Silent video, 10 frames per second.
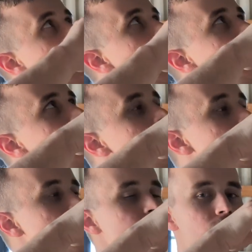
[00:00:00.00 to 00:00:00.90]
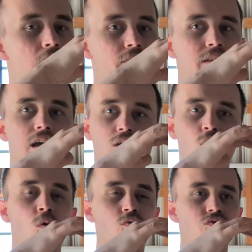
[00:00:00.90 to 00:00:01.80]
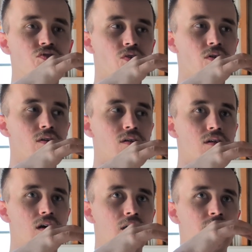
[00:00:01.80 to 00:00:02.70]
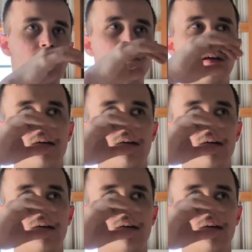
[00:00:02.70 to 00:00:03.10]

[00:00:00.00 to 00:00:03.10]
I like kind of having that cold start, not being